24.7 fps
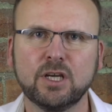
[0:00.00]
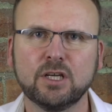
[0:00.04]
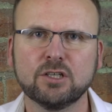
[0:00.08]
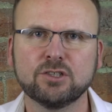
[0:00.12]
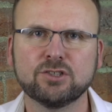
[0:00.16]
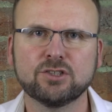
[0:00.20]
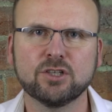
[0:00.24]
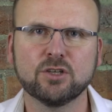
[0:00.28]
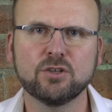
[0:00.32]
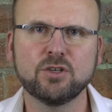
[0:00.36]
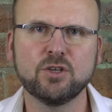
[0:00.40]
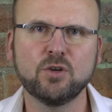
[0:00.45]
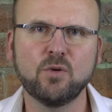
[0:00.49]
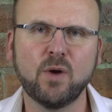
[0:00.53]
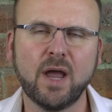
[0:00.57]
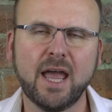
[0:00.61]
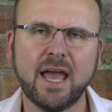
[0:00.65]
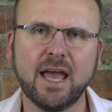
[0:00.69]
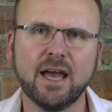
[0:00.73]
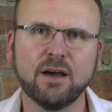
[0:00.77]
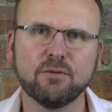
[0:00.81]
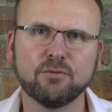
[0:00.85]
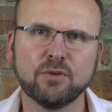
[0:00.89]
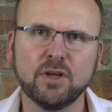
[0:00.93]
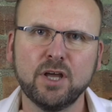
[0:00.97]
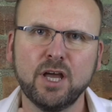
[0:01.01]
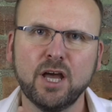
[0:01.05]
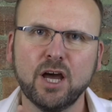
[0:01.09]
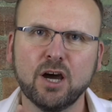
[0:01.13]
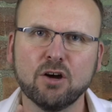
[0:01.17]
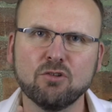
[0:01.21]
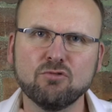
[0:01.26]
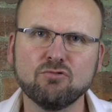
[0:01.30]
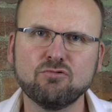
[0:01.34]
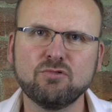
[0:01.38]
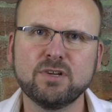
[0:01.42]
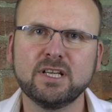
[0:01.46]
so you have
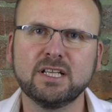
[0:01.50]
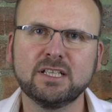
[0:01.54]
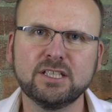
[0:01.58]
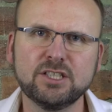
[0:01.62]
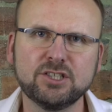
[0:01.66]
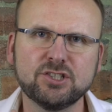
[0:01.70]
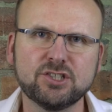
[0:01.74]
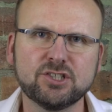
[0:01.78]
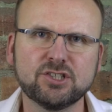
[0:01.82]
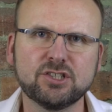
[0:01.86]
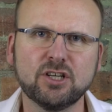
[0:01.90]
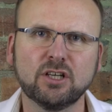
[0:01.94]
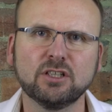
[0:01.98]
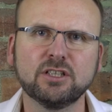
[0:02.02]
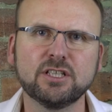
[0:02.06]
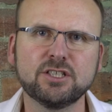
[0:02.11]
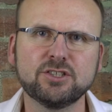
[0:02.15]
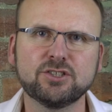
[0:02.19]
a really solid